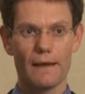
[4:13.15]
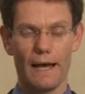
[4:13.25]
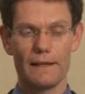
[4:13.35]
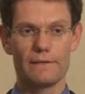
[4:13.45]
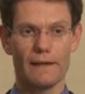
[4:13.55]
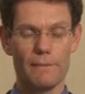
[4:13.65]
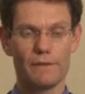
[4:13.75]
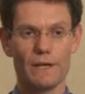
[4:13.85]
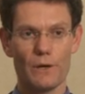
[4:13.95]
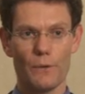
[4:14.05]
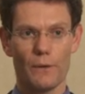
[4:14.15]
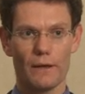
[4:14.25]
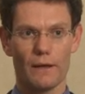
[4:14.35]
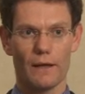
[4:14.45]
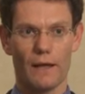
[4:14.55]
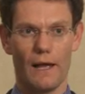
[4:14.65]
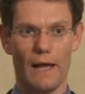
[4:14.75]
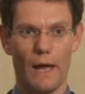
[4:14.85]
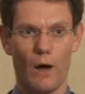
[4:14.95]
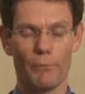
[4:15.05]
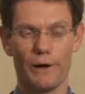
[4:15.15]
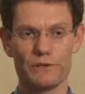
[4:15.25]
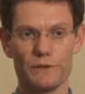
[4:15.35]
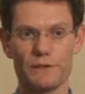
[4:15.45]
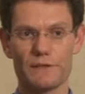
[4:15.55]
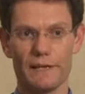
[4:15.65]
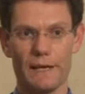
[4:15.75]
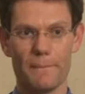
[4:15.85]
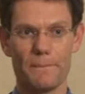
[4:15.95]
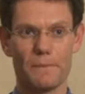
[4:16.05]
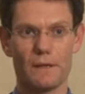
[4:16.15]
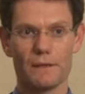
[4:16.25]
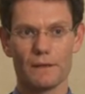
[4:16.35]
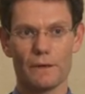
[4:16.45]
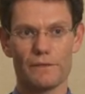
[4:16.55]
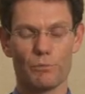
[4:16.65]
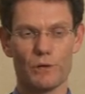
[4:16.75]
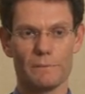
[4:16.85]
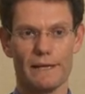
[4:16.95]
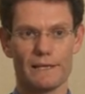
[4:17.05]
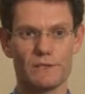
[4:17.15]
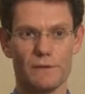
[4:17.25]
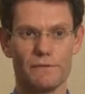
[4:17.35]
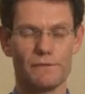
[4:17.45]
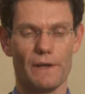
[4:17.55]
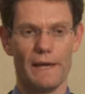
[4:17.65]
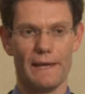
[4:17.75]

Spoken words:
And MVNO operations offer the prospect of